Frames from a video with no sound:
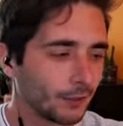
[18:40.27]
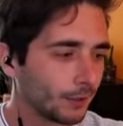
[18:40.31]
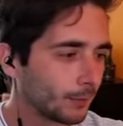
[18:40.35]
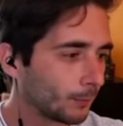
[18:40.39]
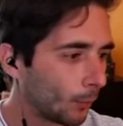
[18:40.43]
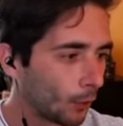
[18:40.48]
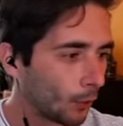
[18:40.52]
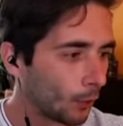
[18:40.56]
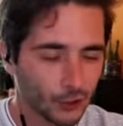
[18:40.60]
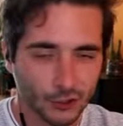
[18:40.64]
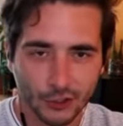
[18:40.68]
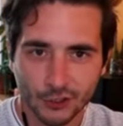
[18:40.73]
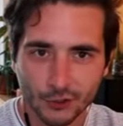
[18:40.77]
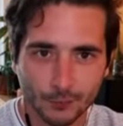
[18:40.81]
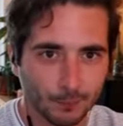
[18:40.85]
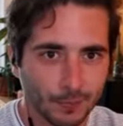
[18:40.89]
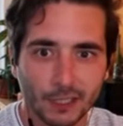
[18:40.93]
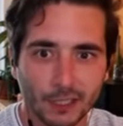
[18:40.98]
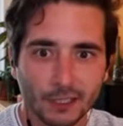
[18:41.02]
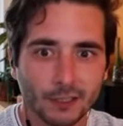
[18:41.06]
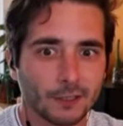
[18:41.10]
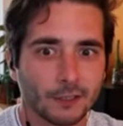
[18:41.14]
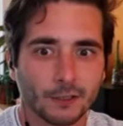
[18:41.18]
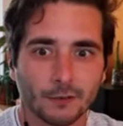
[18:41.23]
more
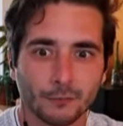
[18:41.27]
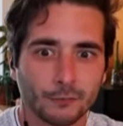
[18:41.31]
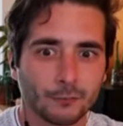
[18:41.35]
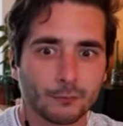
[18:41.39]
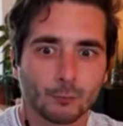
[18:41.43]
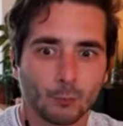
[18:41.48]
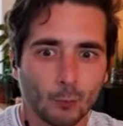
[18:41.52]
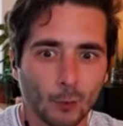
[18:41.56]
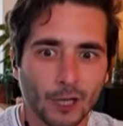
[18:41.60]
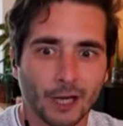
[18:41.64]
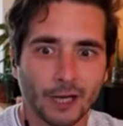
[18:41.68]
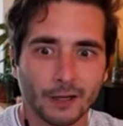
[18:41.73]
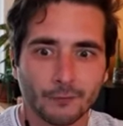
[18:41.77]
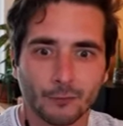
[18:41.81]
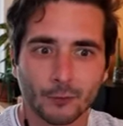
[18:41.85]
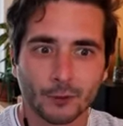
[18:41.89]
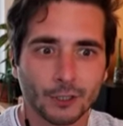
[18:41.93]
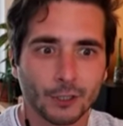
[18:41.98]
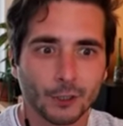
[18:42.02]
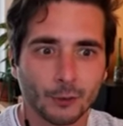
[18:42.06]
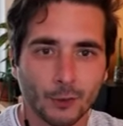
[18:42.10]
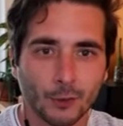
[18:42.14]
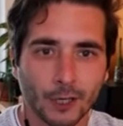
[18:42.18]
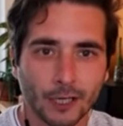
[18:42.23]
speed of whatever
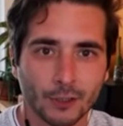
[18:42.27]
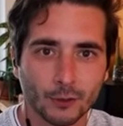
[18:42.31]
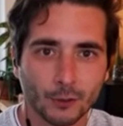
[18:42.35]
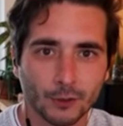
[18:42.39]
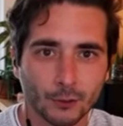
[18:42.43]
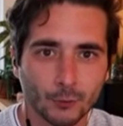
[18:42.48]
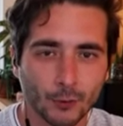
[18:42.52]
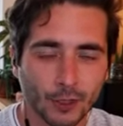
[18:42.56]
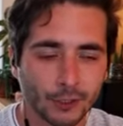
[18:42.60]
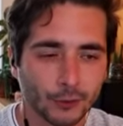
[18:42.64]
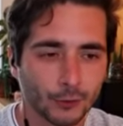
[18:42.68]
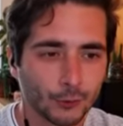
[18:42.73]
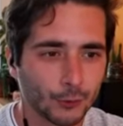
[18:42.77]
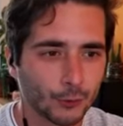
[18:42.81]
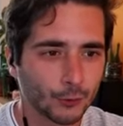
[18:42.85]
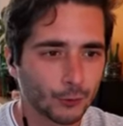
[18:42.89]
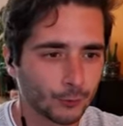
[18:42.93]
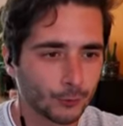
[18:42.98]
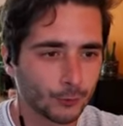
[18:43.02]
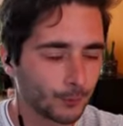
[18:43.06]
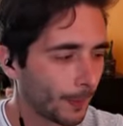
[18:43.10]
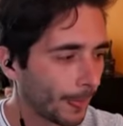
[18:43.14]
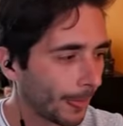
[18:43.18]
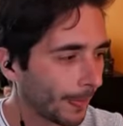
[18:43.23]
you're actually trying to do.
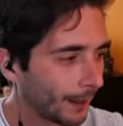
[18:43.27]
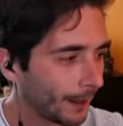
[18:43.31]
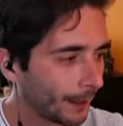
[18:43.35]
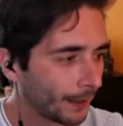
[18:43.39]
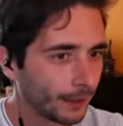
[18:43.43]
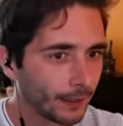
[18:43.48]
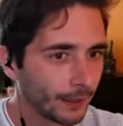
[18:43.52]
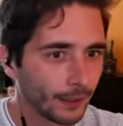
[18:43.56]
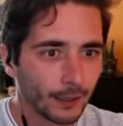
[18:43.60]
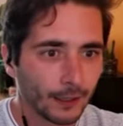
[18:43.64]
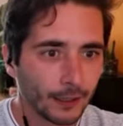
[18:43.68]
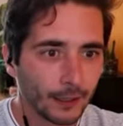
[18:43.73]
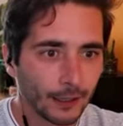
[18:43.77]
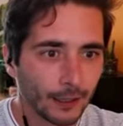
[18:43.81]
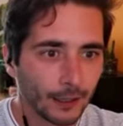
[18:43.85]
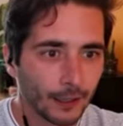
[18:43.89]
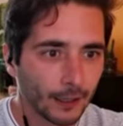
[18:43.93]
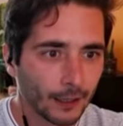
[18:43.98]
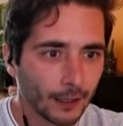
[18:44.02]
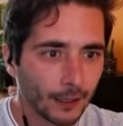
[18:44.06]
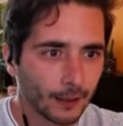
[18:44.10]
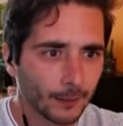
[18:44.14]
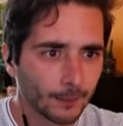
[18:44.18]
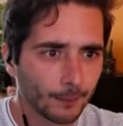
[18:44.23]

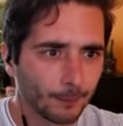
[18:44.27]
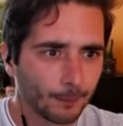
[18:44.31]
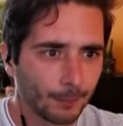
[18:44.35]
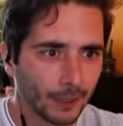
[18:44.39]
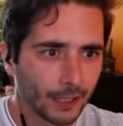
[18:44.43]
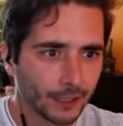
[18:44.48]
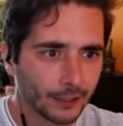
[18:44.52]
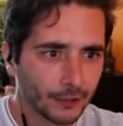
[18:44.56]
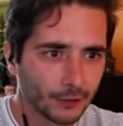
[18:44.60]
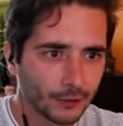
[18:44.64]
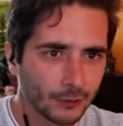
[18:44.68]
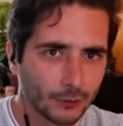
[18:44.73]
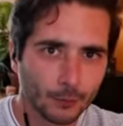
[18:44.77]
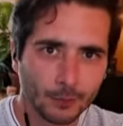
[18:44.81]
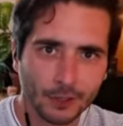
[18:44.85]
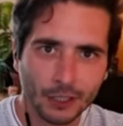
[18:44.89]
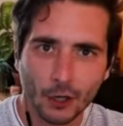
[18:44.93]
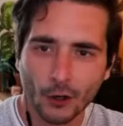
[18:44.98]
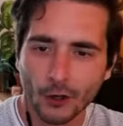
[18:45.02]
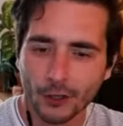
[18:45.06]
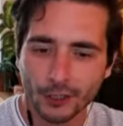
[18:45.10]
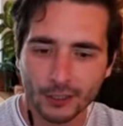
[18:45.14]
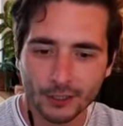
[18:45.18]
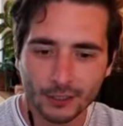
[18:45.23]
But to be
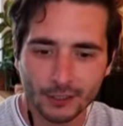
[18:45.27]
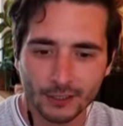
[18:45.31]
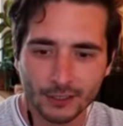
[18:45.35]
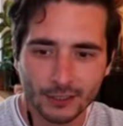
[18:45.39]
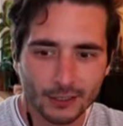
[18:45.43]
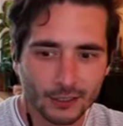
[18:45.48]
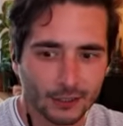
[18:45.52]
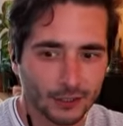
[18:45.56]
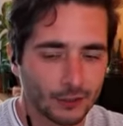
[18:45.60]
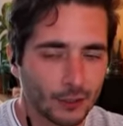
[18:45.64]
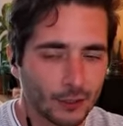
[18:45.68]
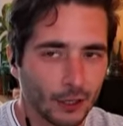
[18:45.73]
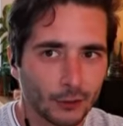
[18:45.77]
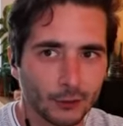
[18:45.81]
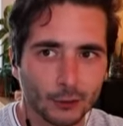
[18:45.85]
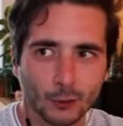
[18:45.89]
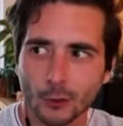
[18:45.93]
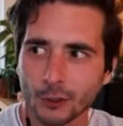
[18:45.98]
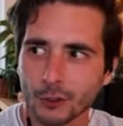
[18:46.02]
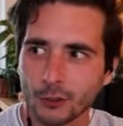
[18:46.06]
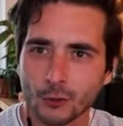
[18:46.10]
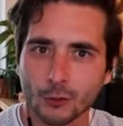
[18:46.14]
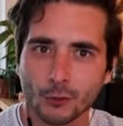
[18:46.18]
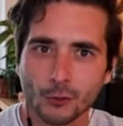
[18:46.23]
honest, it's not
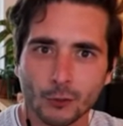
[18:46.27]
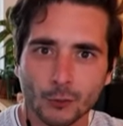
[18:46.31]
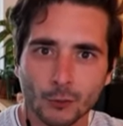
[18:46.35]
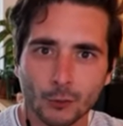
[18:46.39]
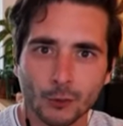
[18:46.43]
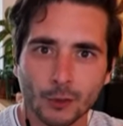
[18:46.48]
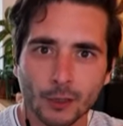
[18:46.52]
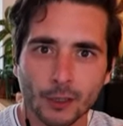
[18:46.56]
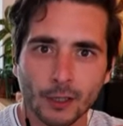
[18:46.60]
going to,